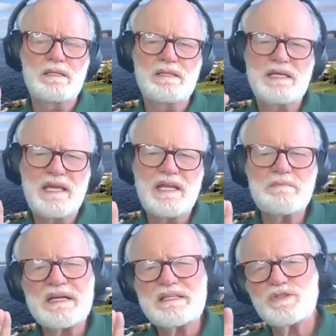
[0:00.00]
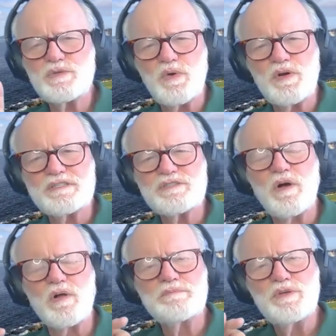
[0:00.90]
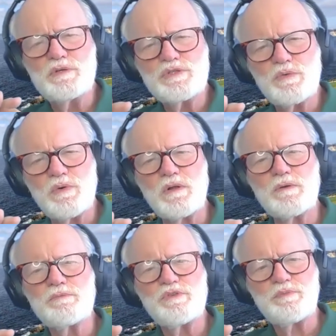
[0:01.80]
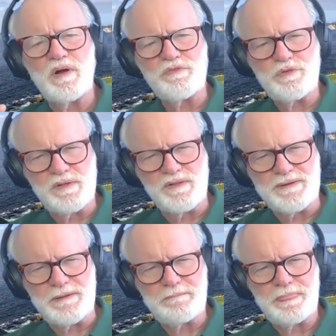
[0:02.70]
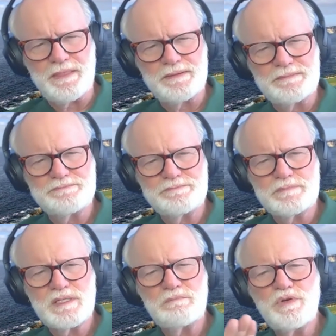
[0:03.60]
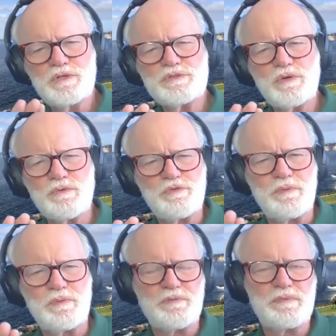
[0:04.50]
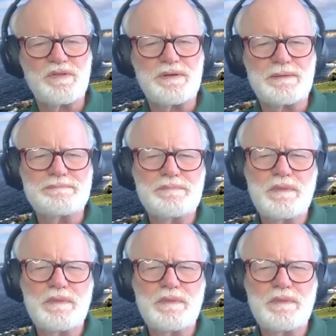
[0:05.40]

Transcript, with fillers: The key to make this work is called mutual responsibility. Mutual responsibility.